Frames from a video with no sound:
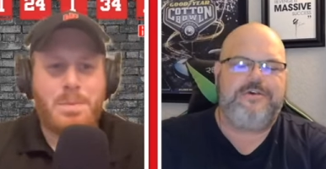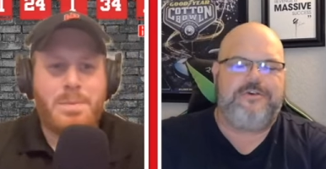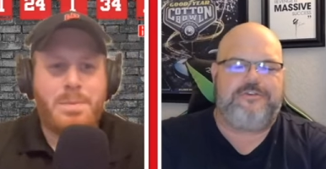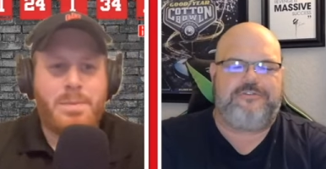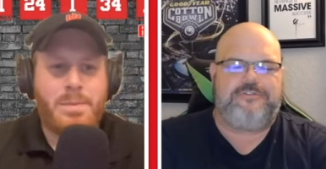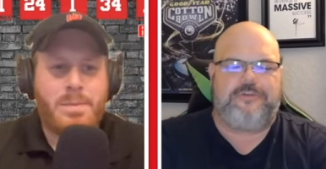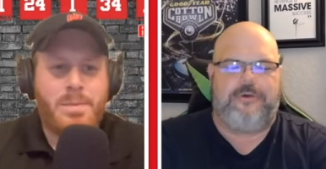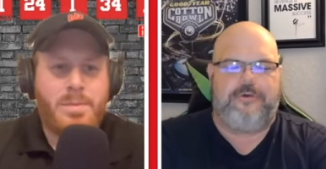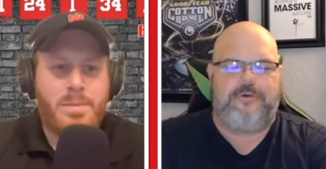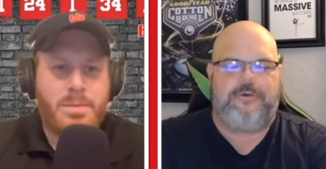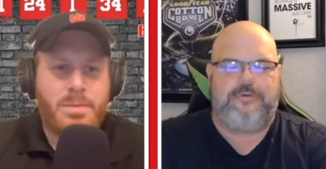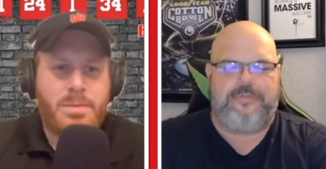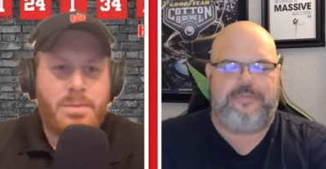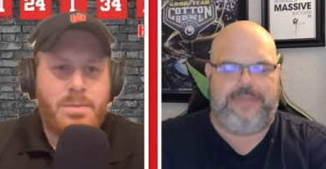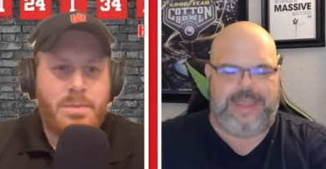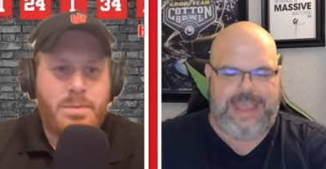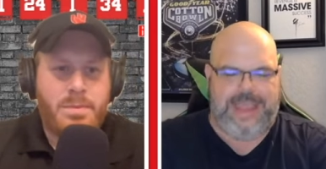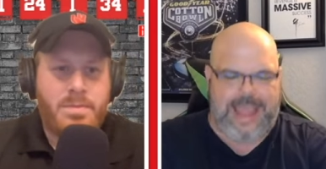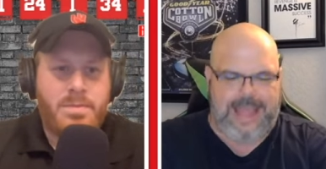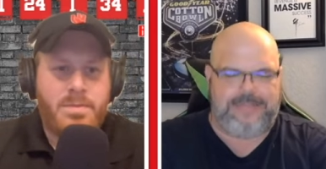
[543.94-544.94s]
Speaker 1: So
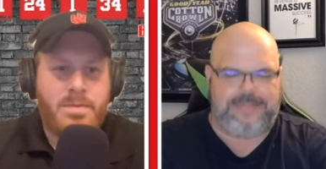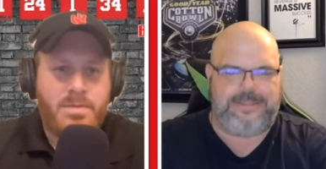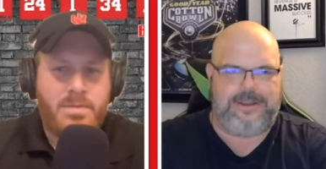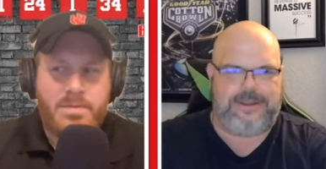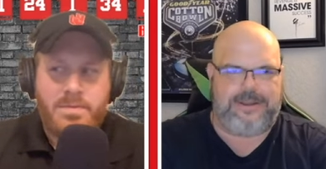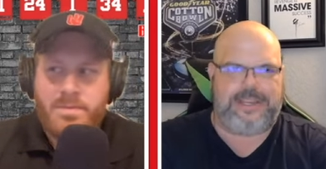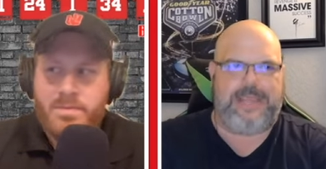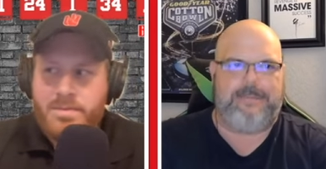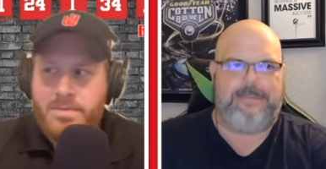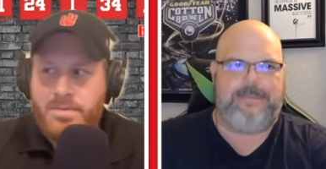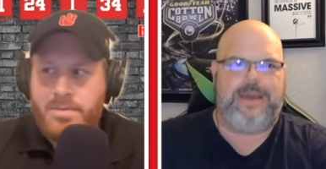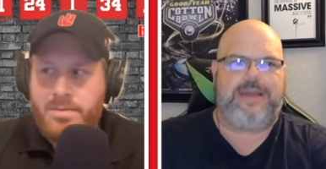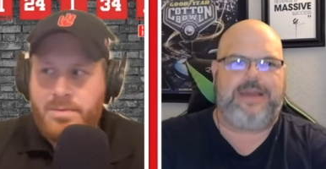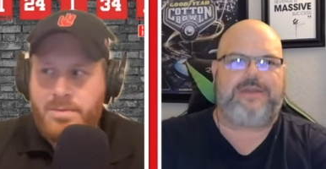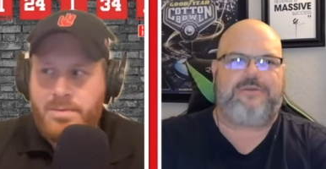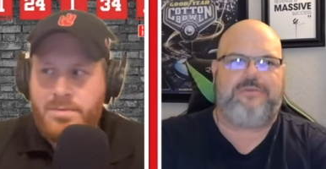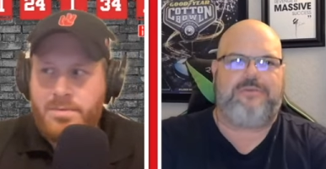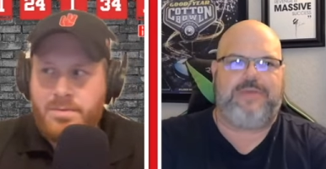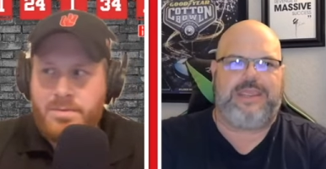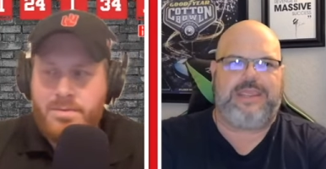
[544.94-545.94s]
they had their get
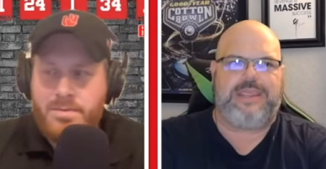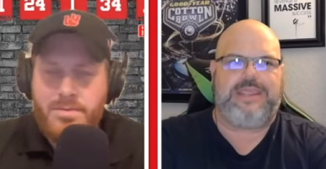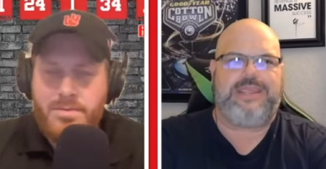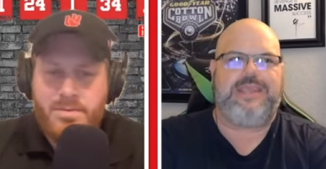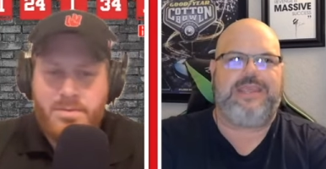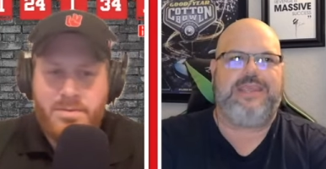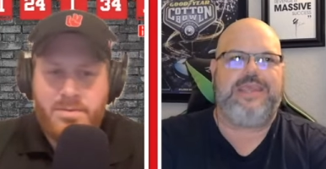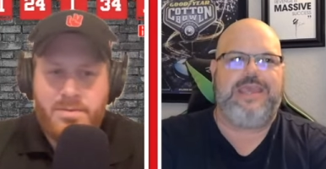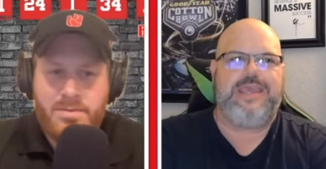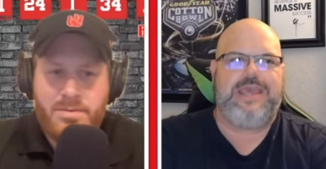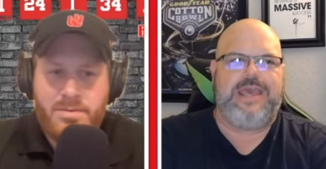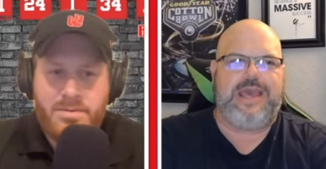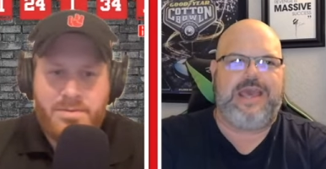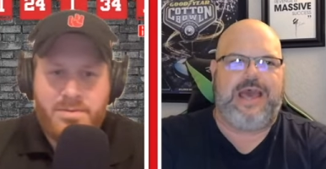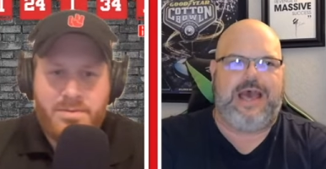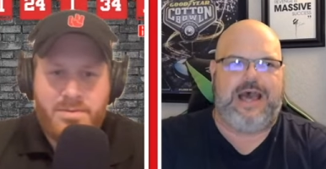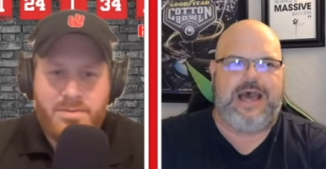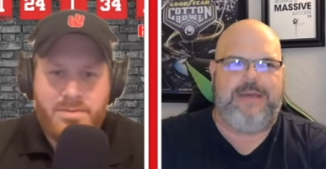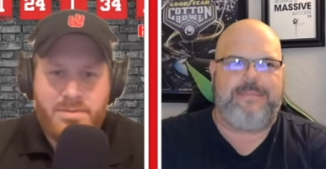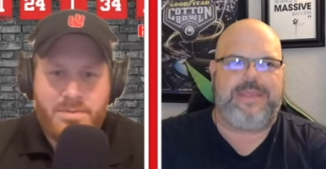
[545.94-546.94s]
better week.
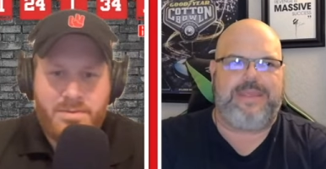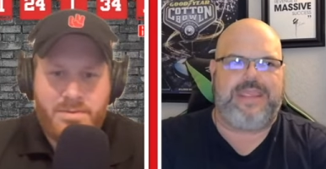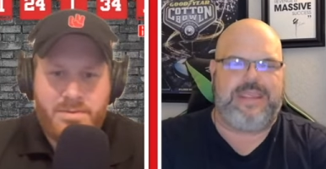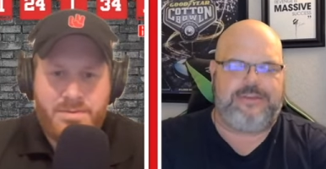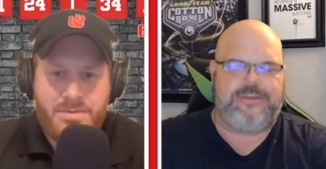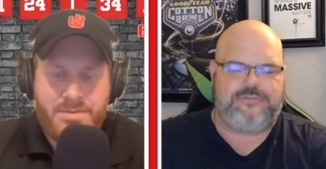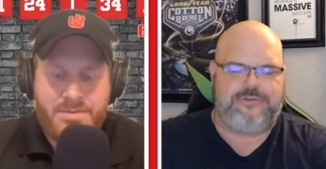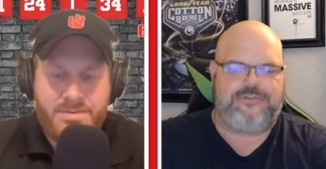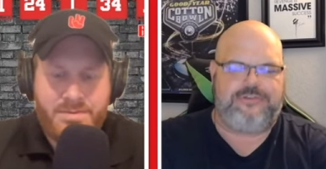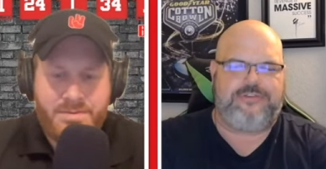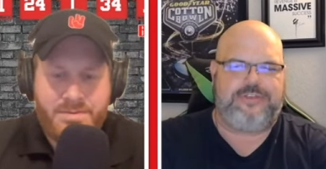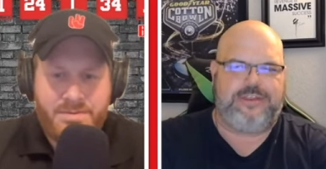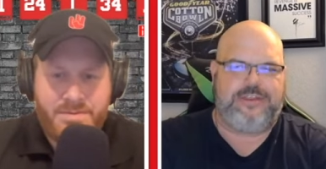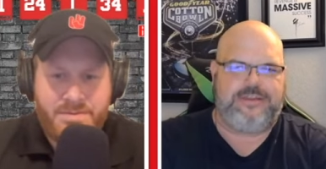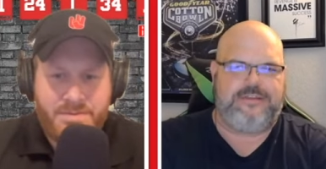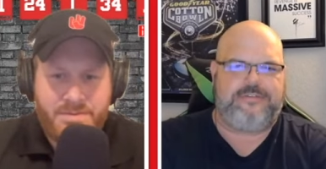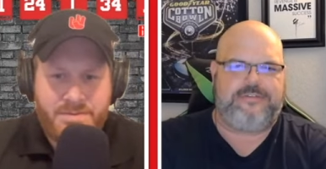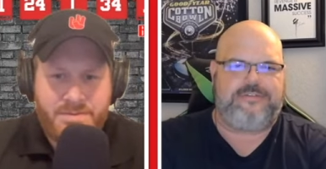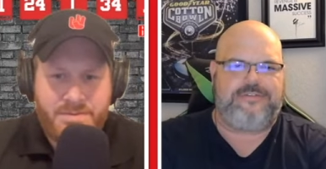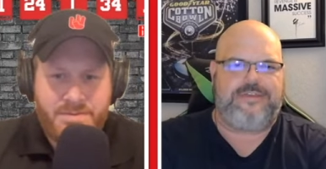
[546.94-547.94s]
I'm
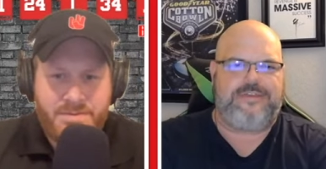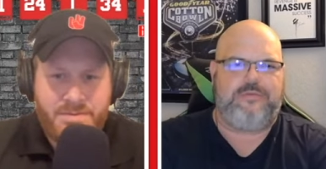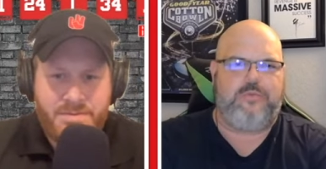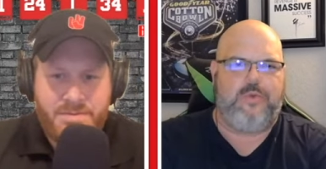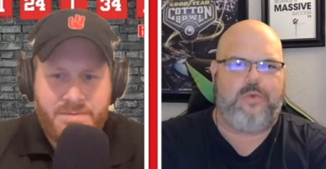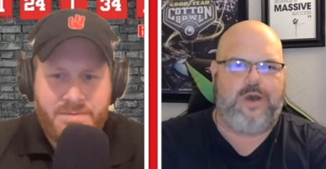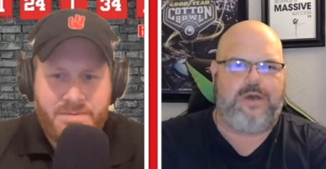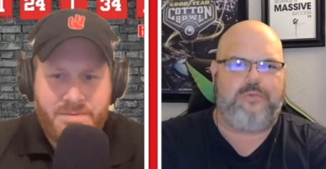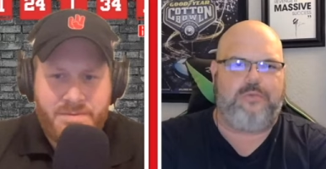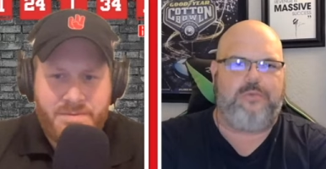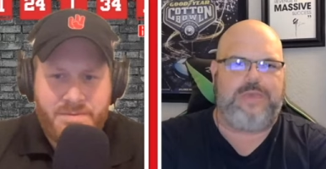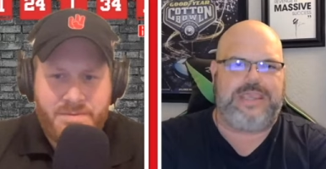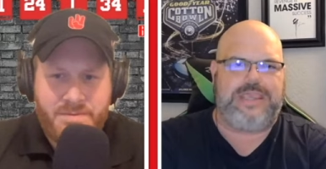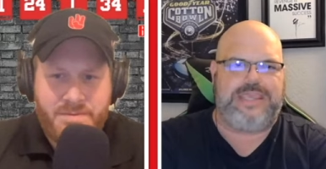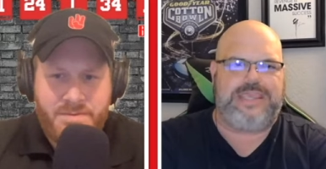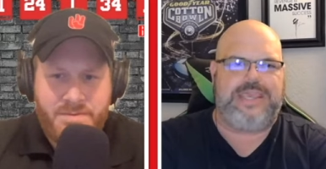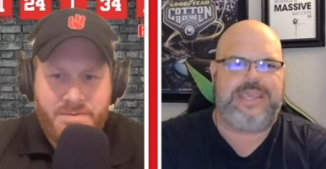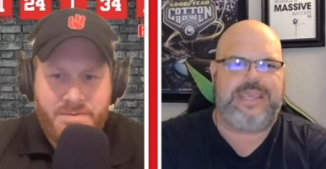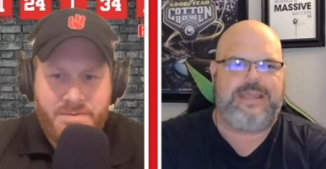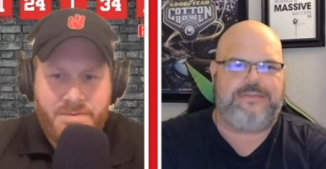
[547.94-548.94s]
interested to see what we
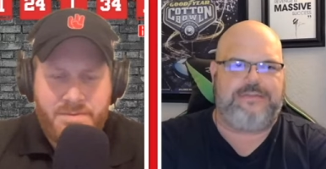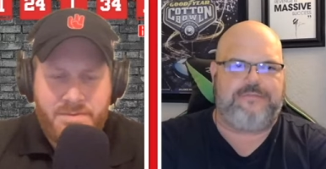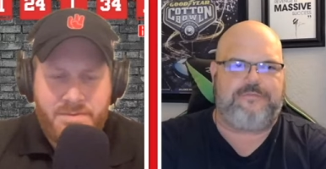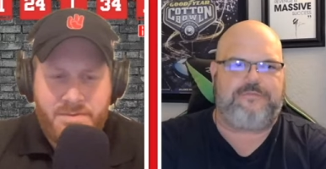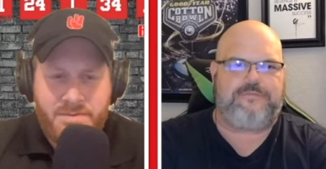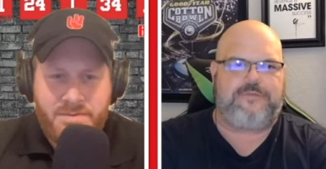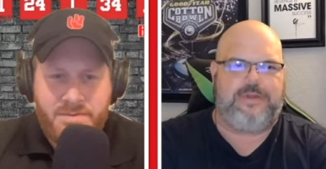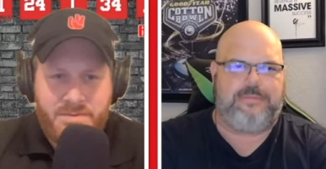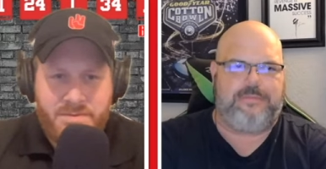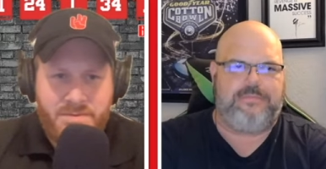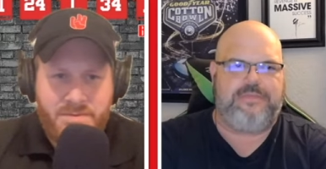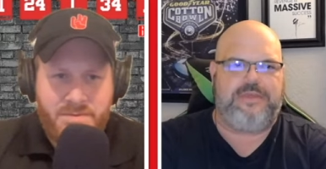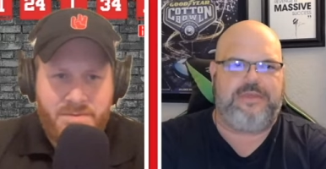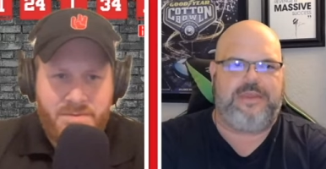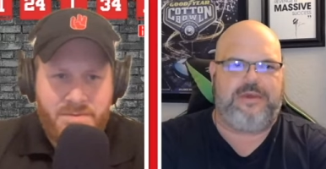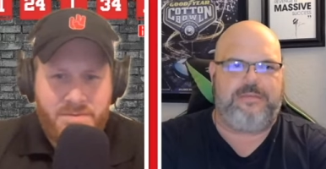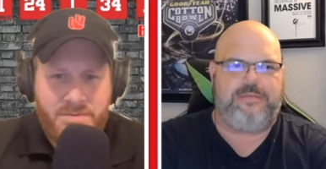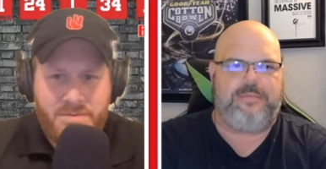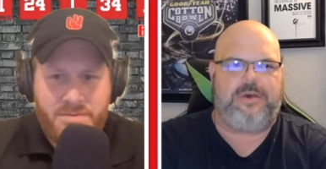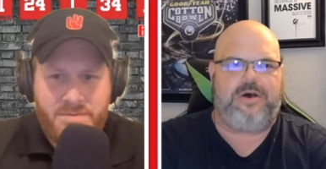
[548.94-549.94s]
get from
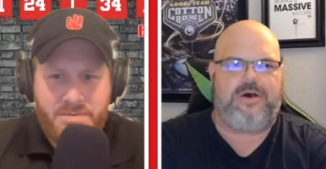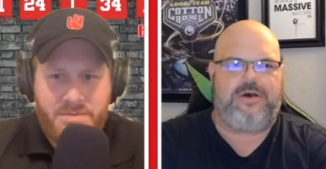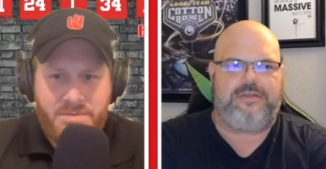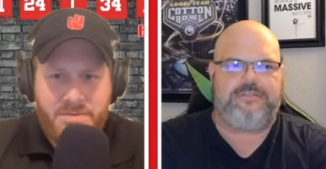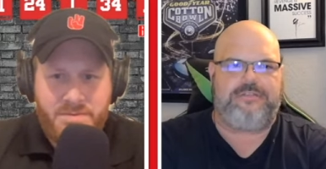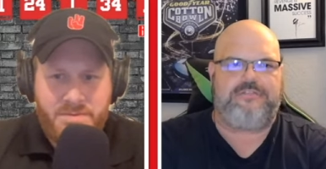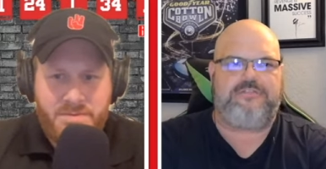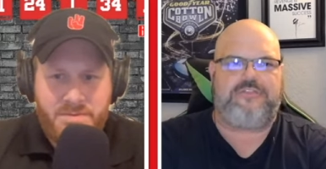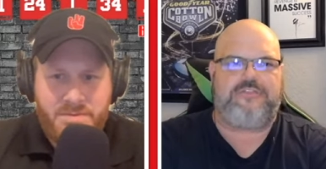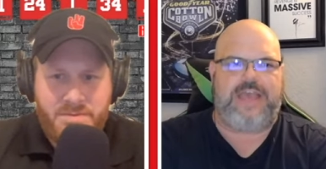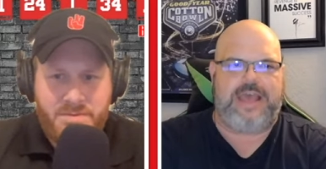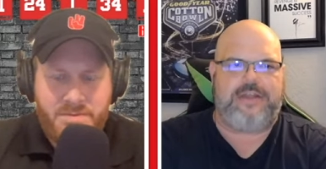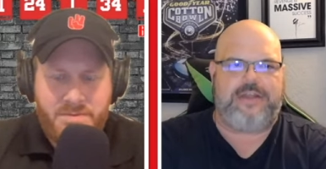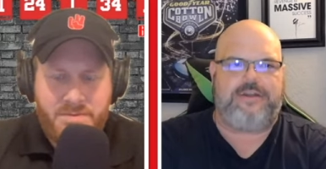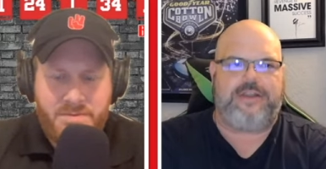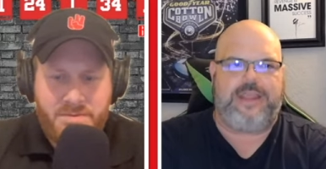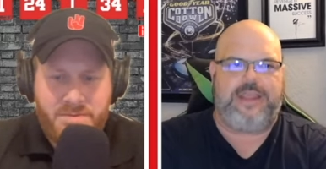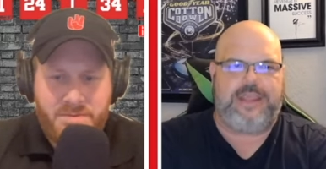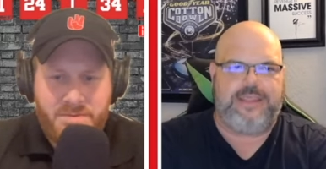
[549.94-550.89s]
them on Saturday.